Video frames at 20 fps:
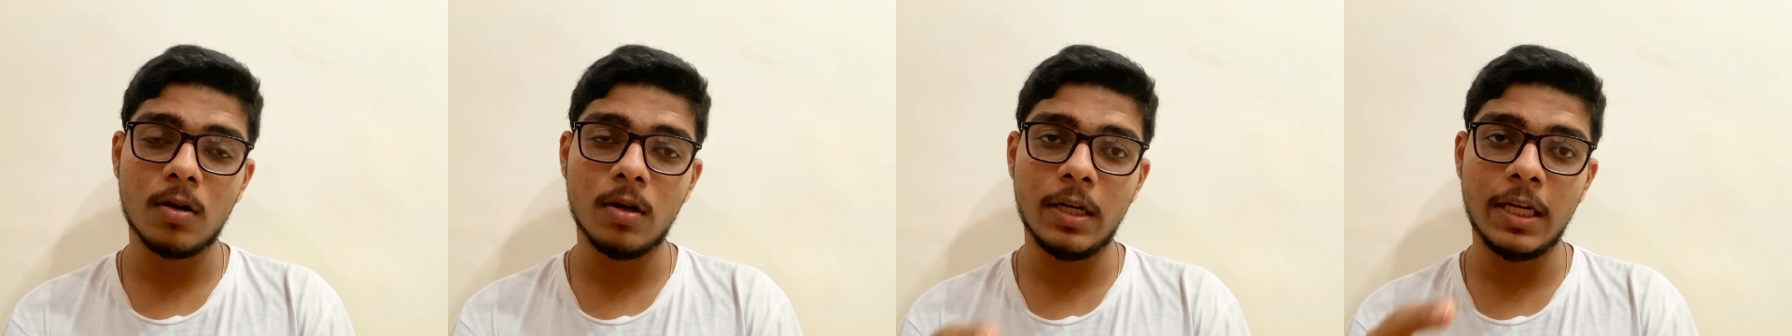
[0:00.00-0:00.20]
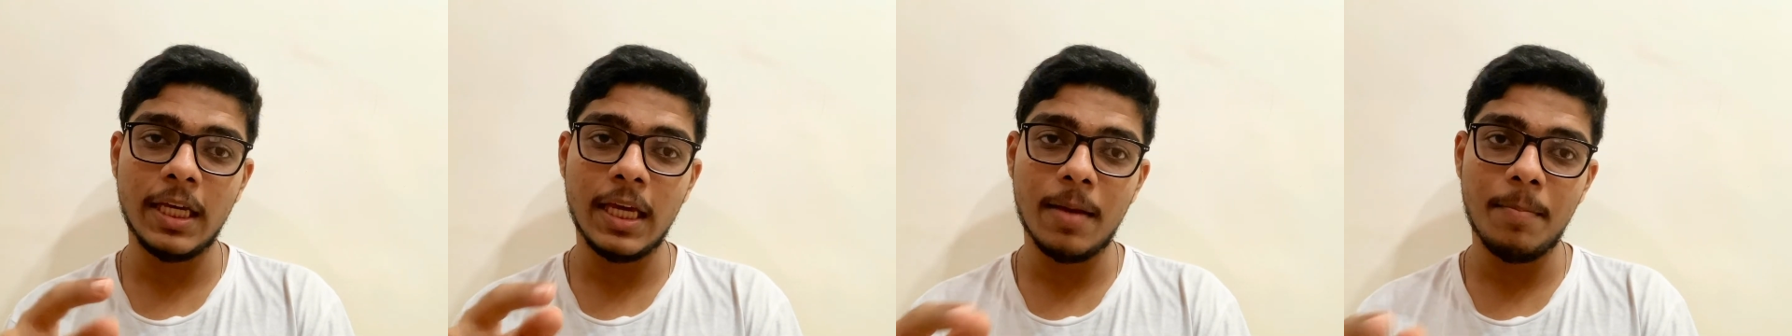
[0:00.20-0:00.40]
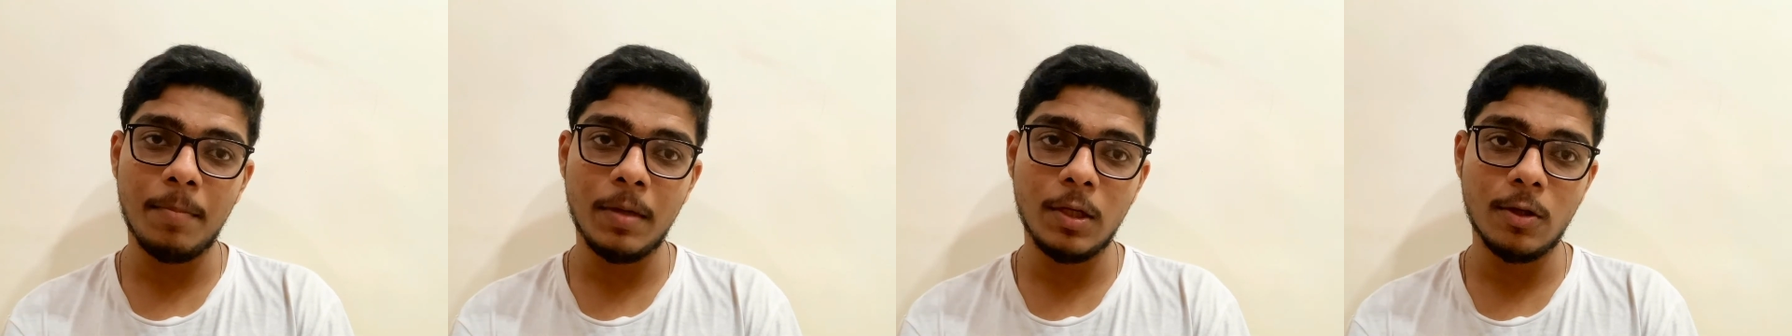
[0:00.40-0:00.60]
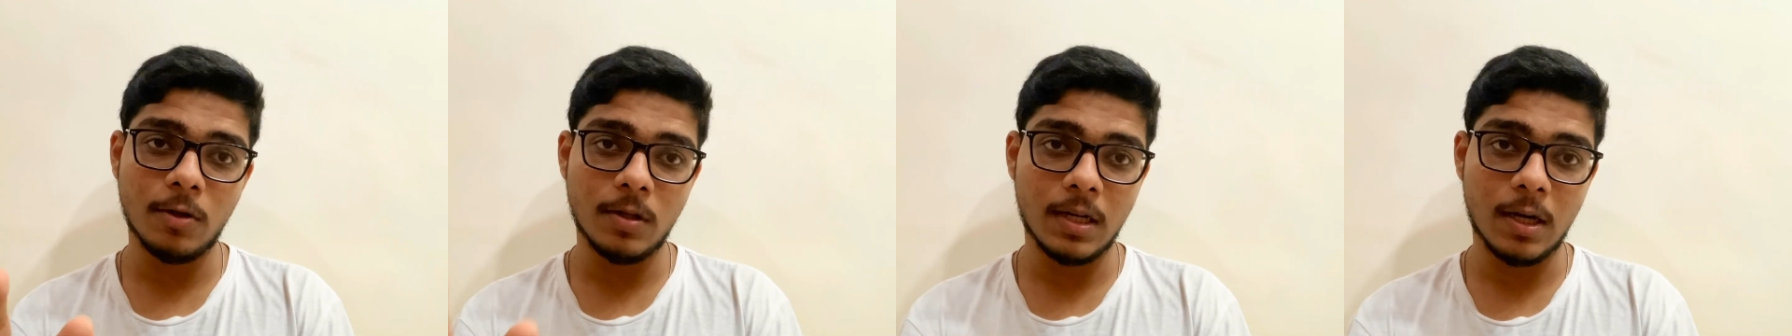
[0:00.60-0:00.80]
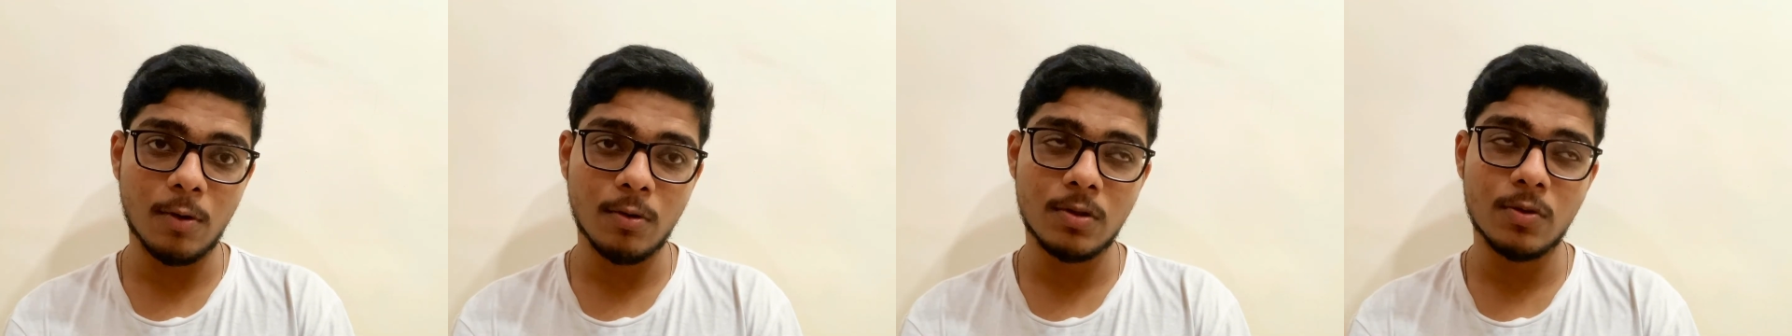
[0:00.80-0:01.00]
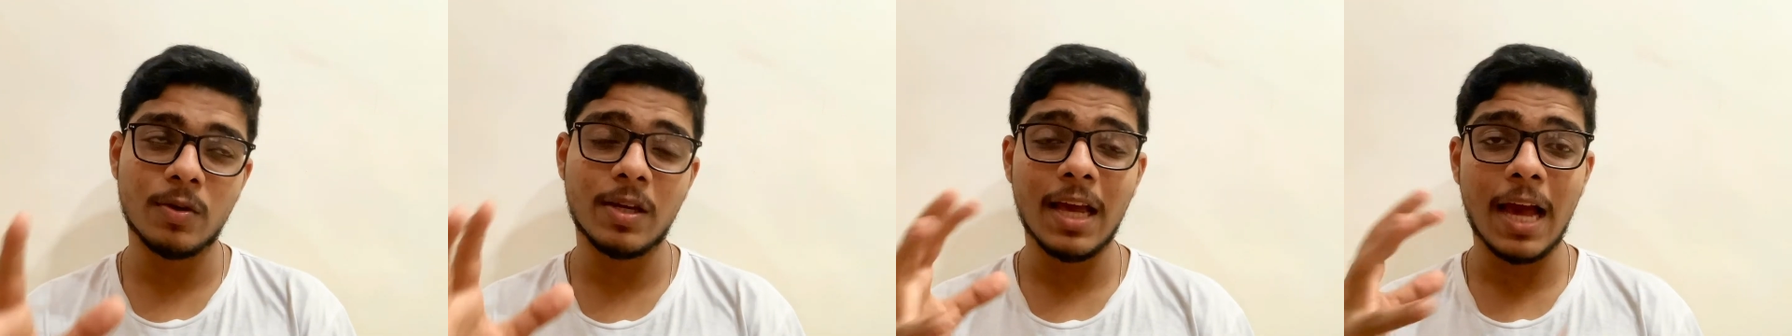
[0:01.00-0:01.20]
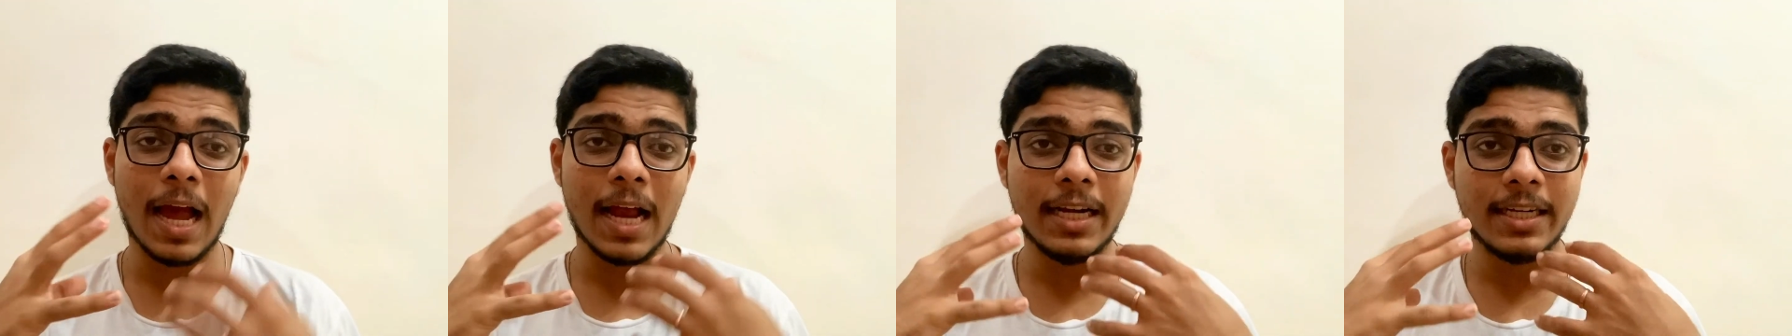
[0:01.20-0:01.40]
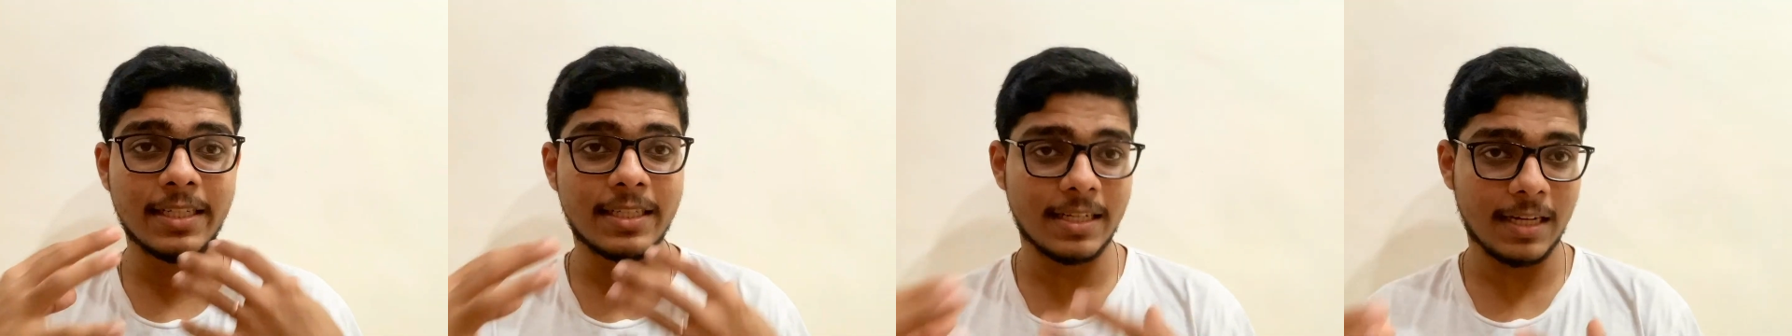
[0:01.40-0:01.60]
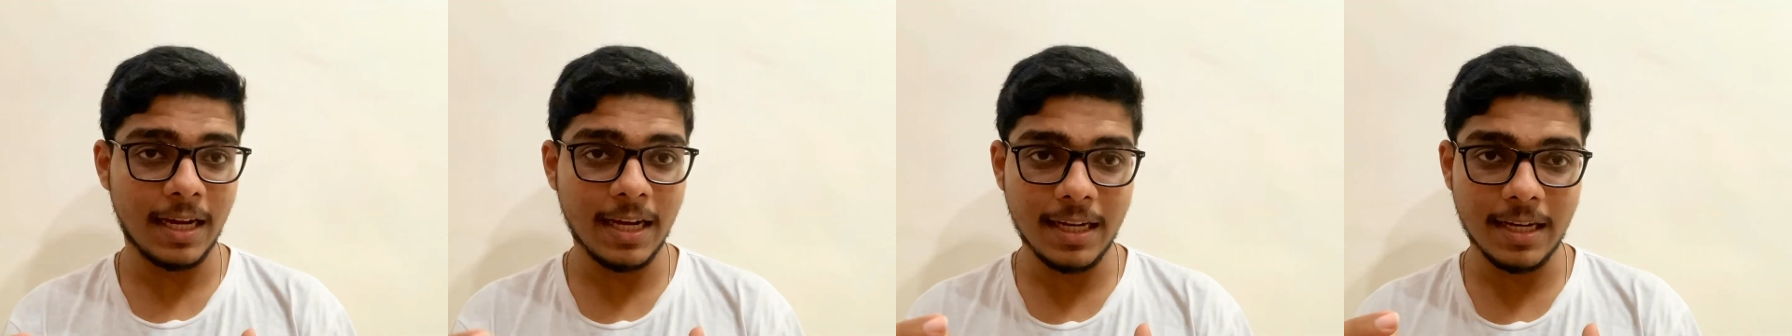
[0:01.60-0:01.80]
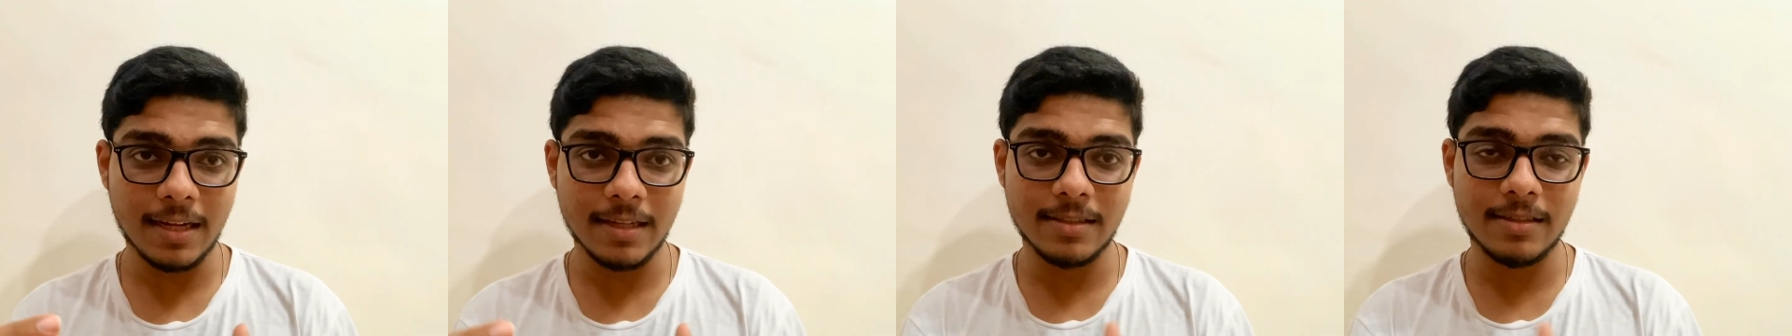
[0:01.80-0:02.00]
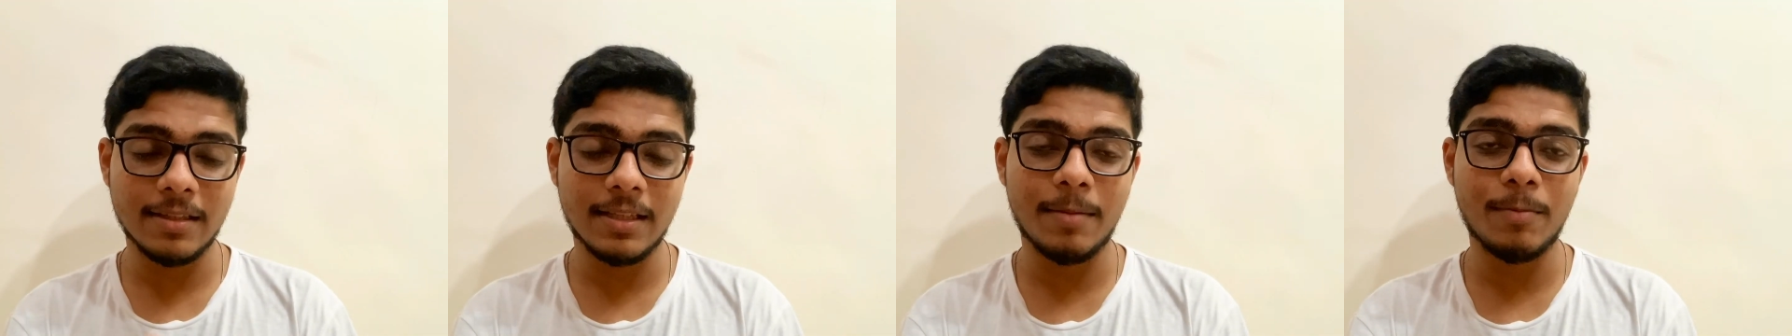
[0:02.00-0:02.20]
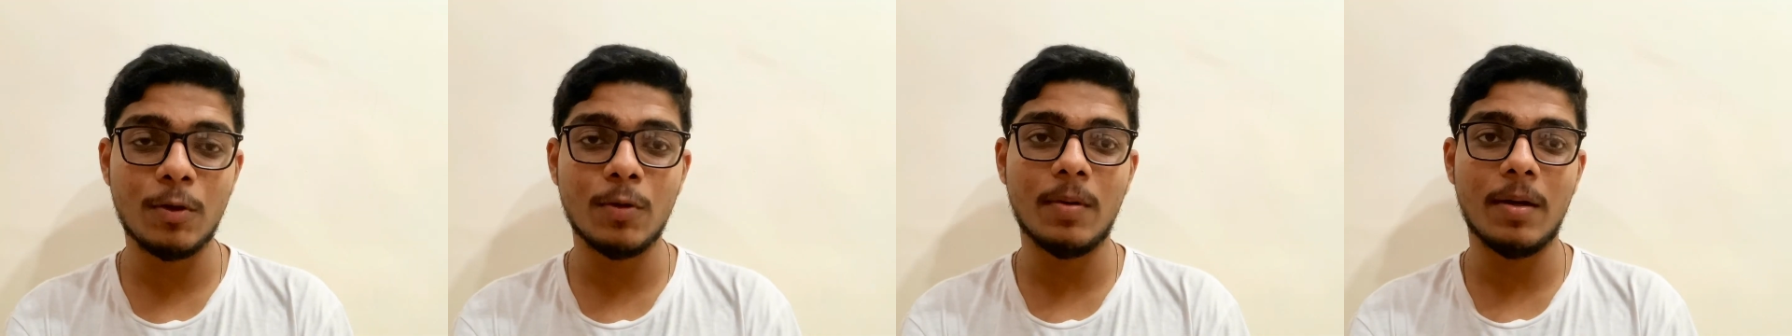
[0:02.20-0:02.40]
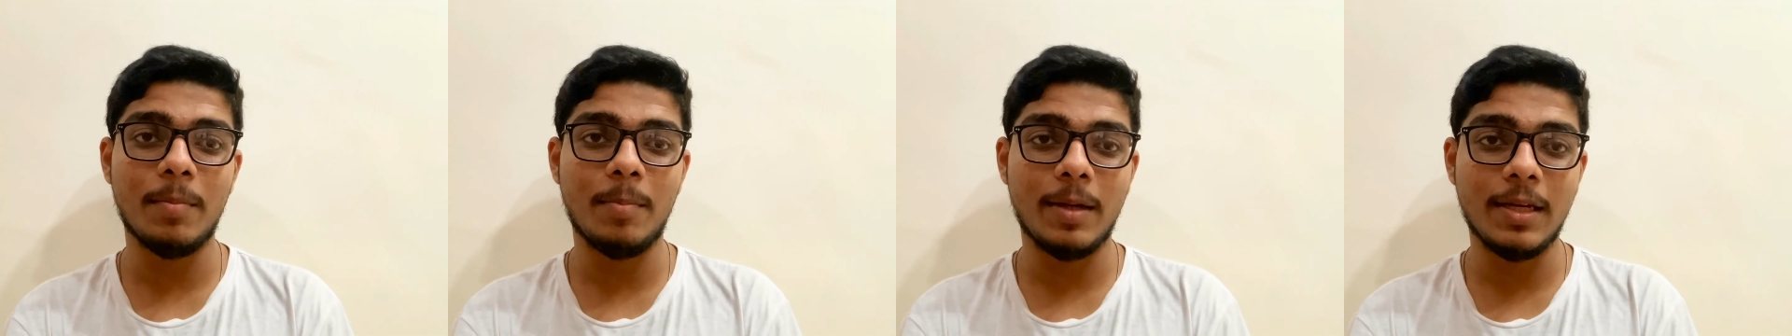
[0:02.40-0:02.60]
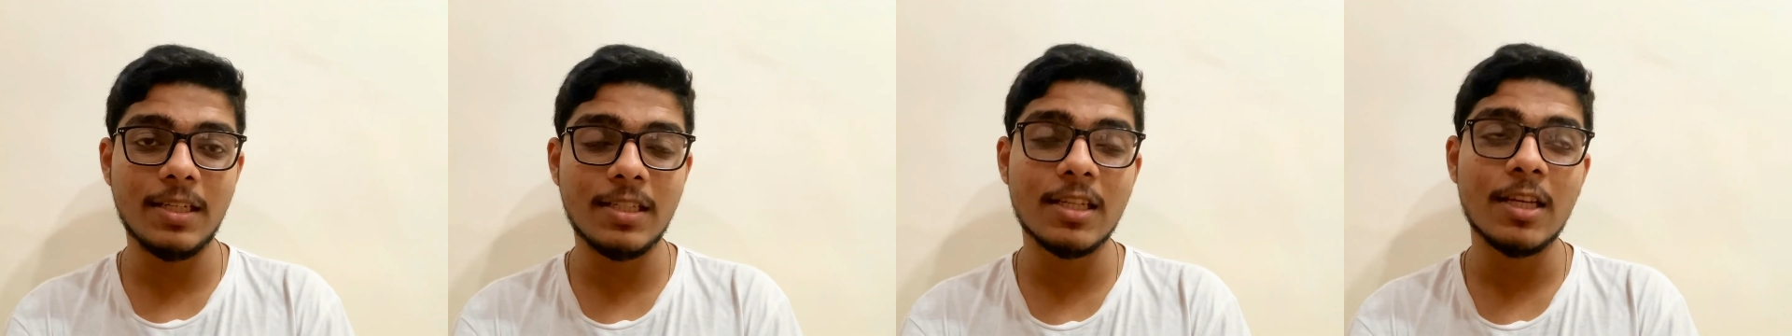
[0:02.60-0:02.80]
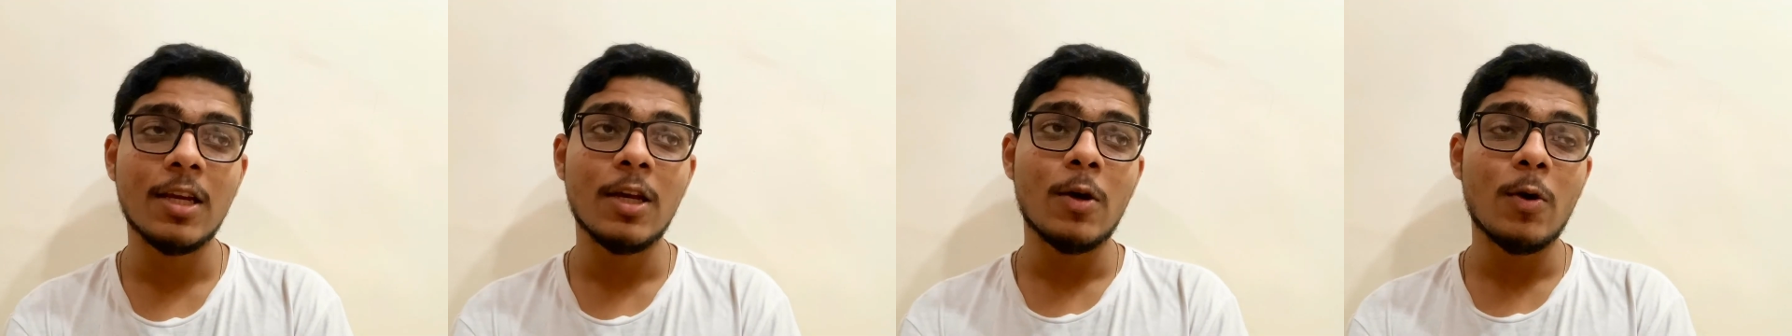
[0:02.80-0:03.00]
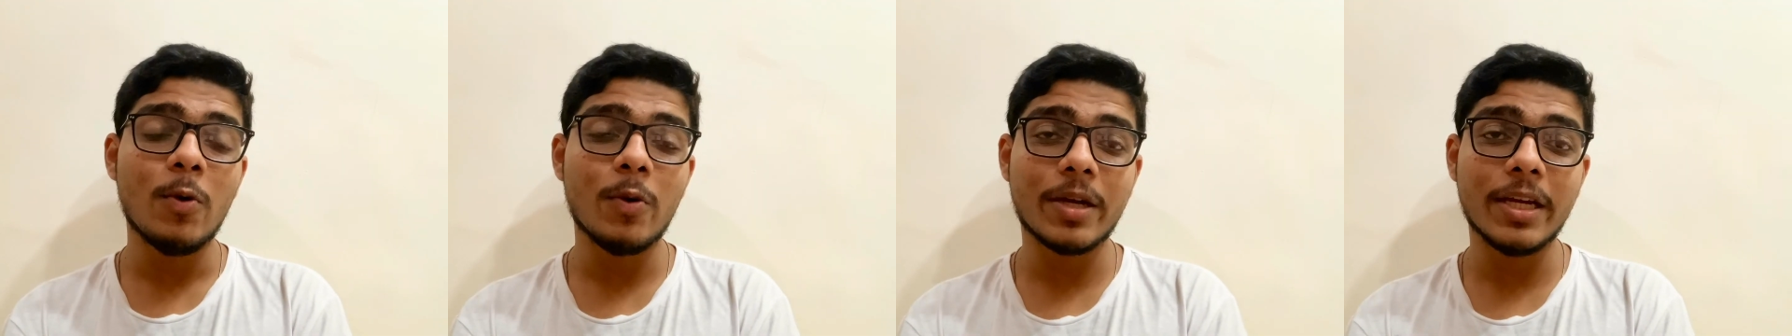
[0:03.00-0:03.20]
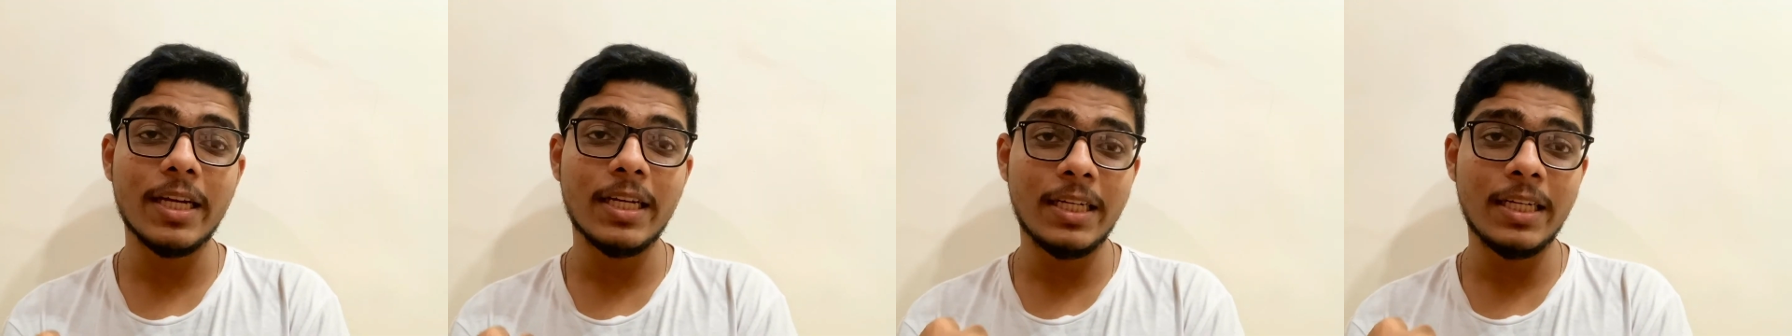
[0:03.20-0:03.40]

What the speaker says: DM me your doubts. Okay, I'll try and answer them to my best. Okay,